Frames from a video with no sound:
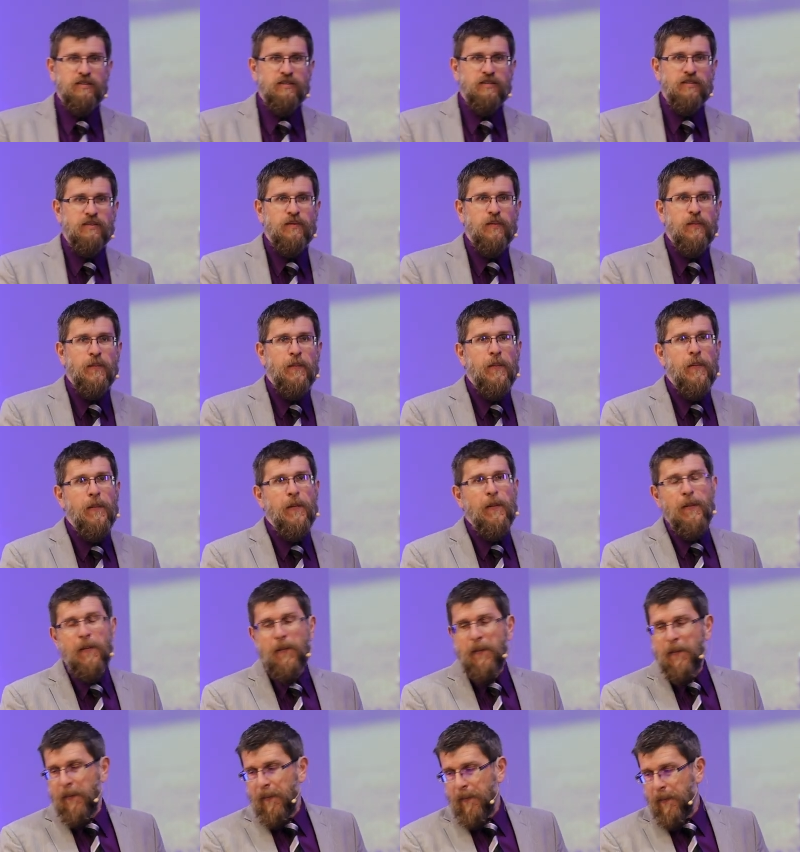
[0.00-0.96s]

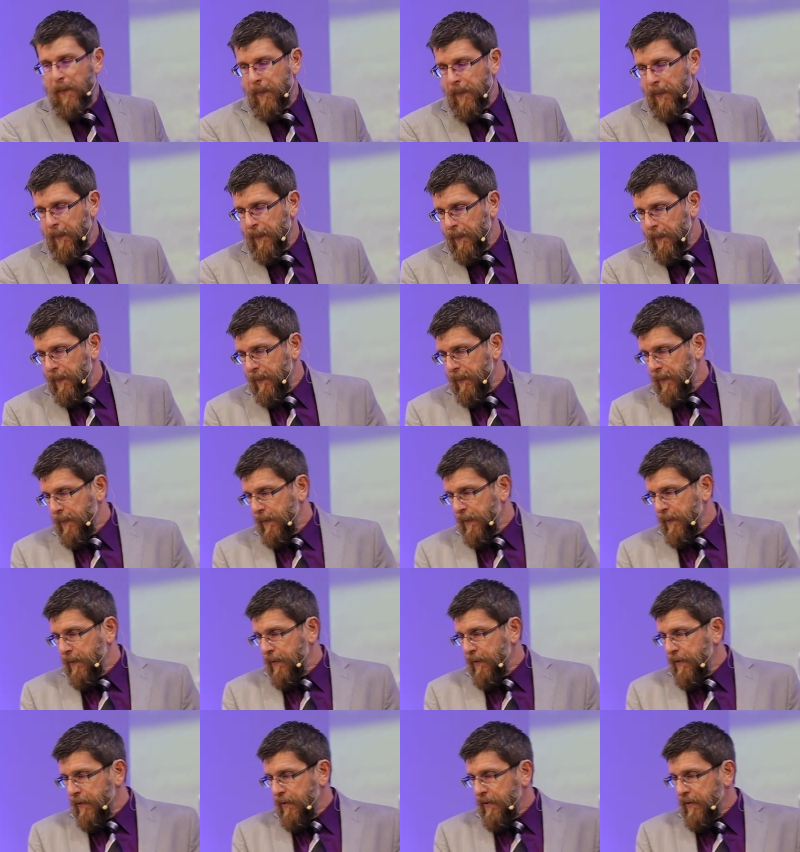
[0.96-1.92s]

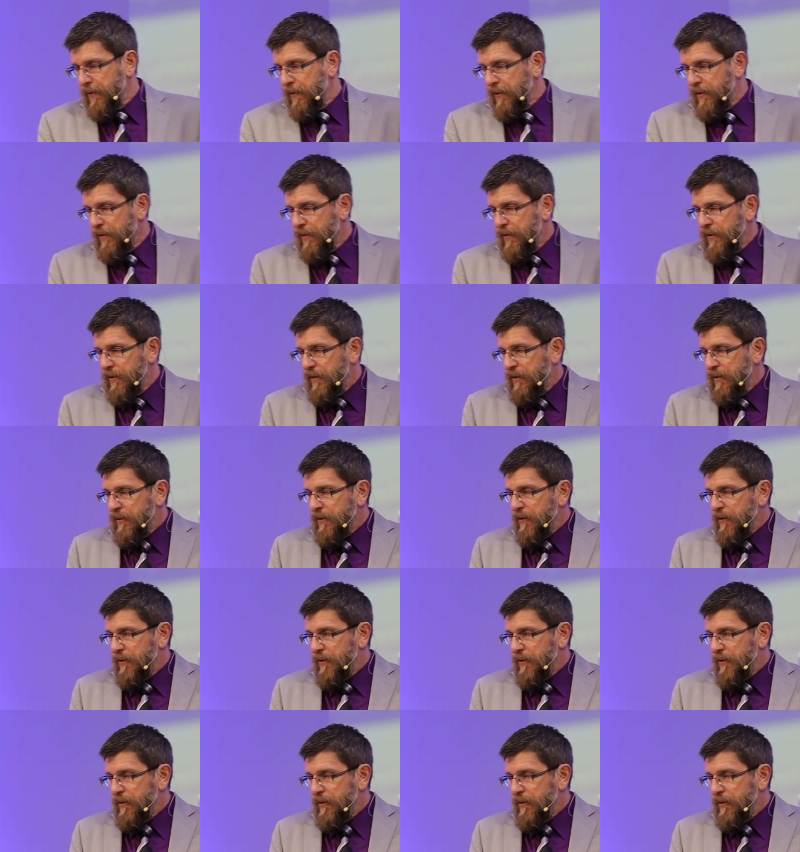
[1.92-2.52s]
(silence)